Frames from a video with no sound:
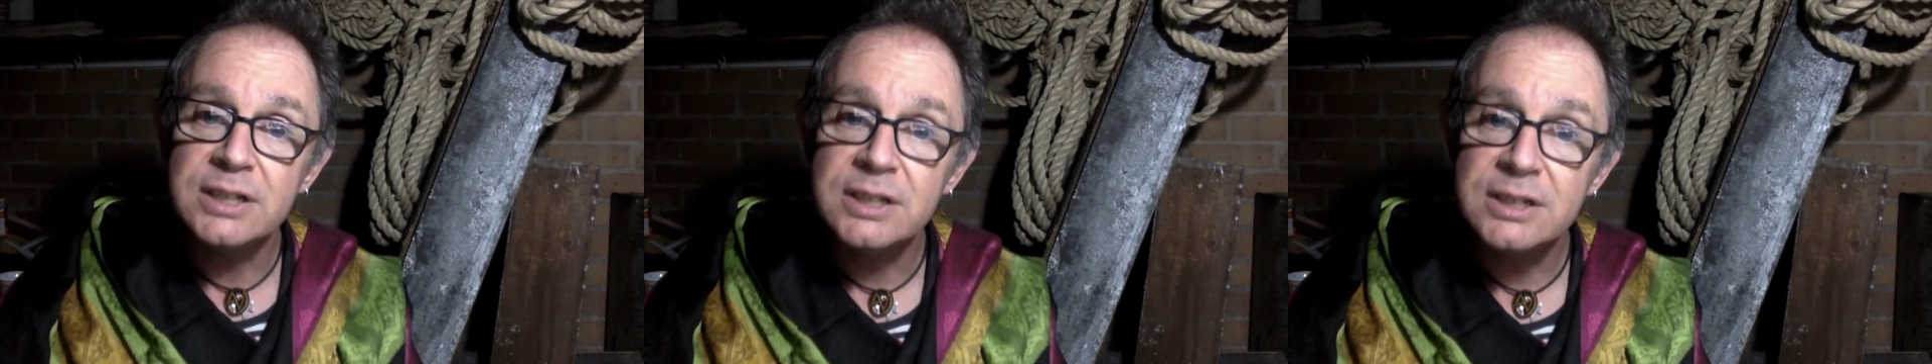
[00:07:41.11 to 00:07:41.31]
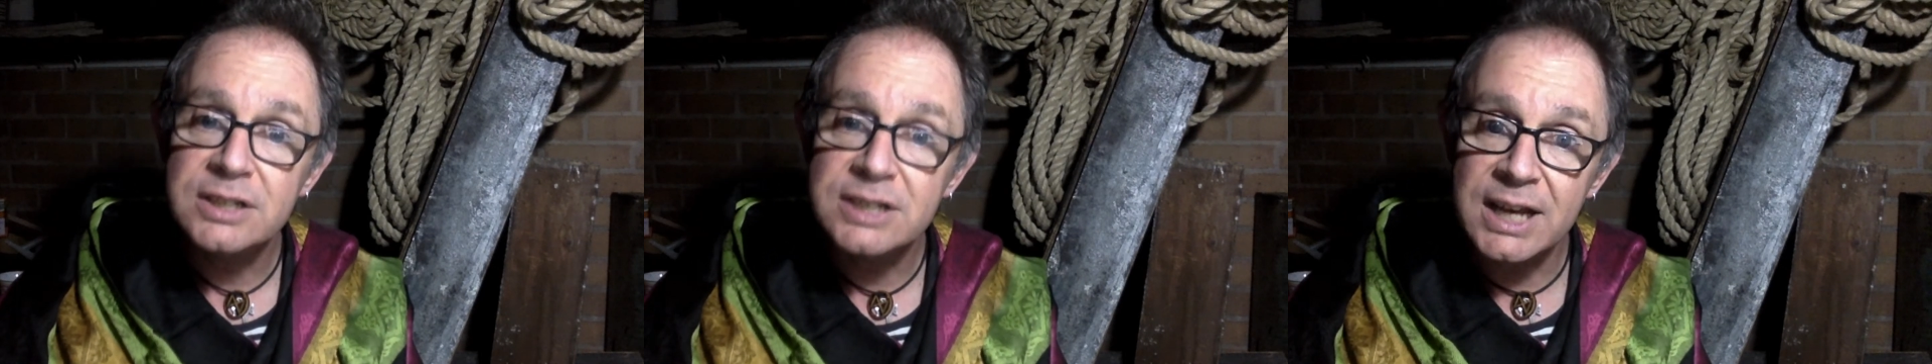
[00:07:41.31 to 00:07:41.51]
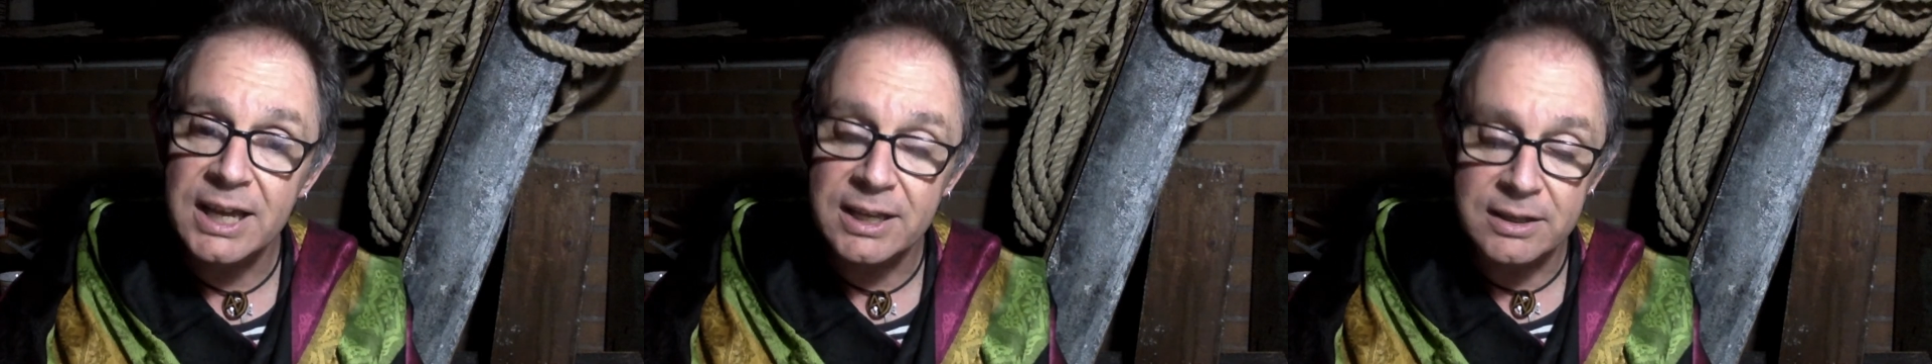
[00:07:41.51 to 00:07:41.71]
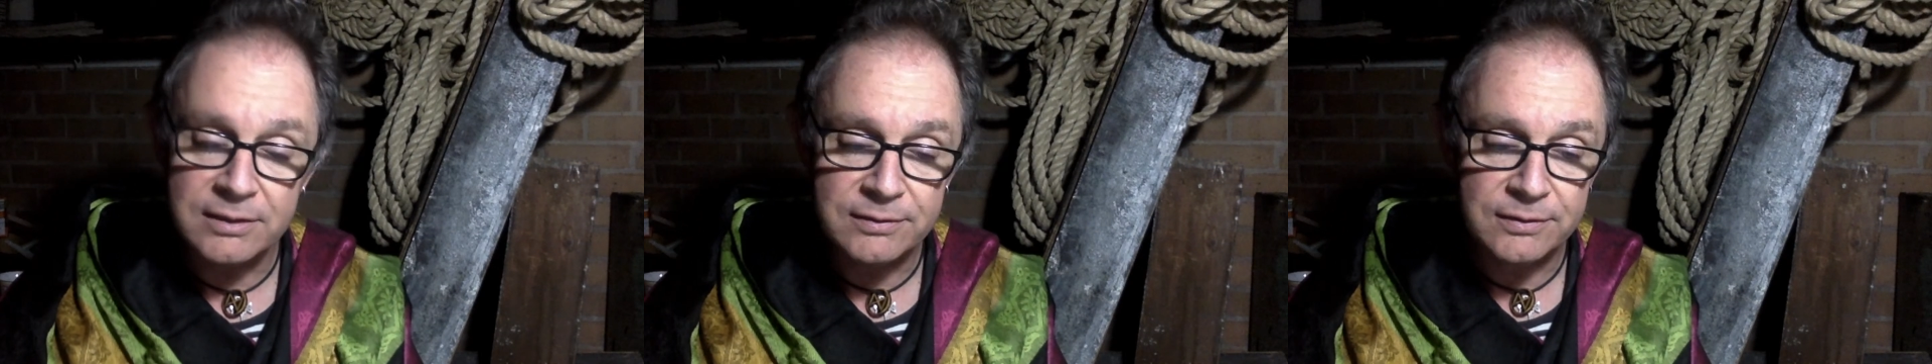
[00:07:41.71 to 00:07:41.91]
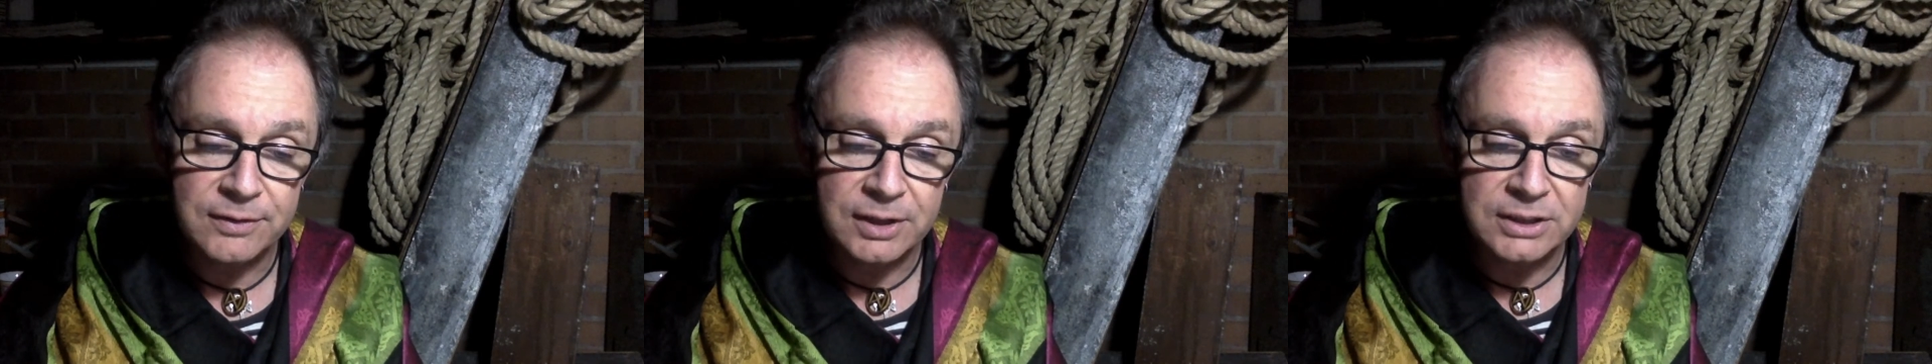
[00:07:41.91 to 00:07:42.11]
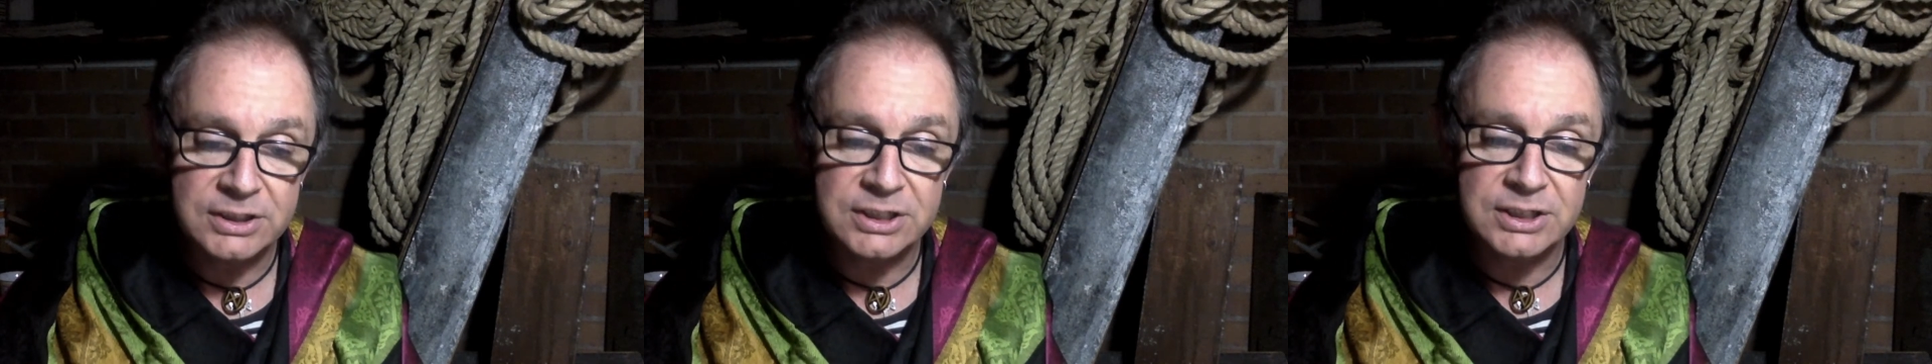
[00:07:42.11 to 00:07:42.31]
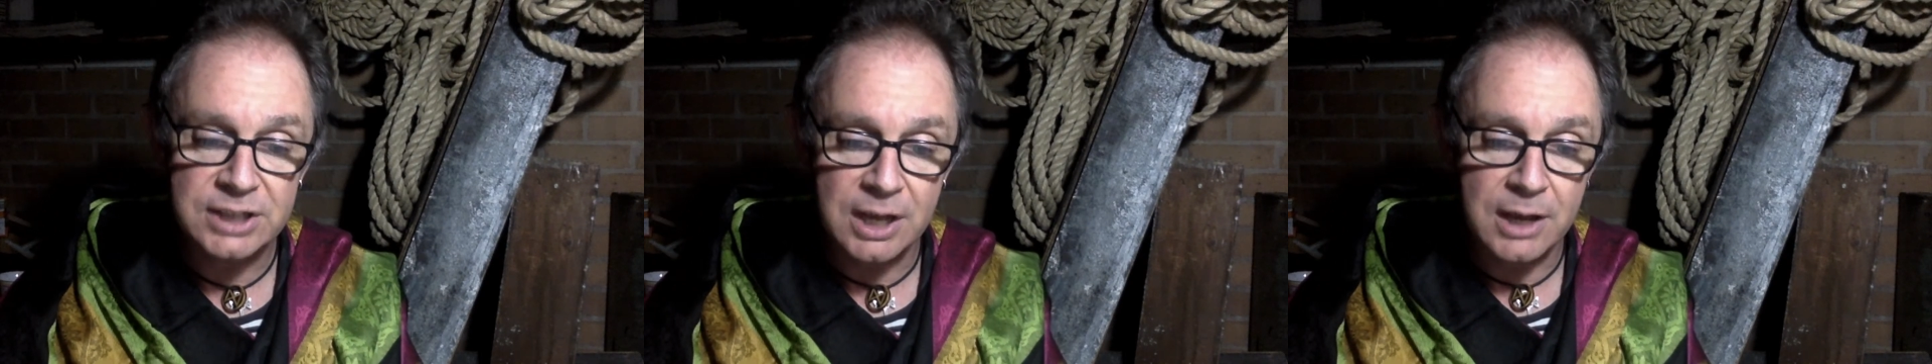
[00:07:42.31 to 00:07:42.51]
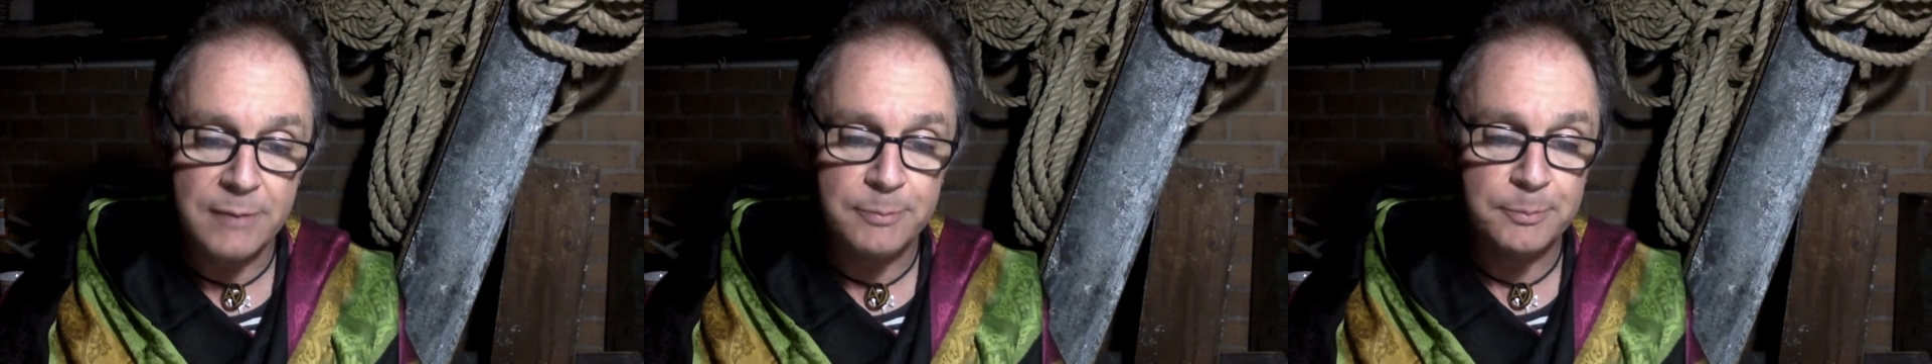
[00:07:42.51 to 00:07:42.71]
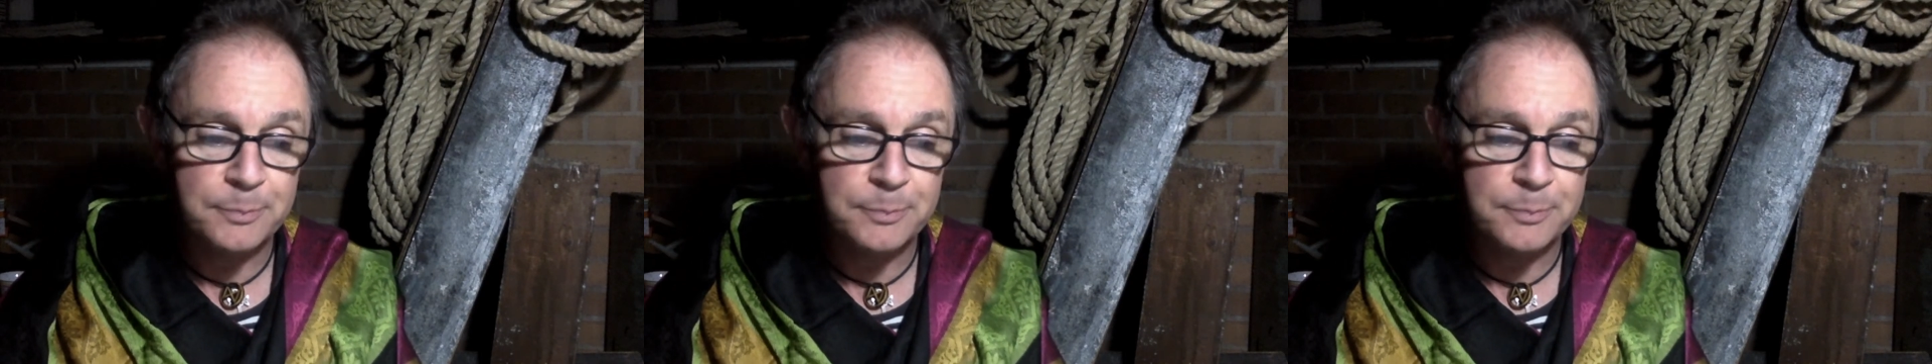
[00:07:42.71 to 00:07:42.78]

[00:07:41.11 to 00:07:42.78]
slave at a time,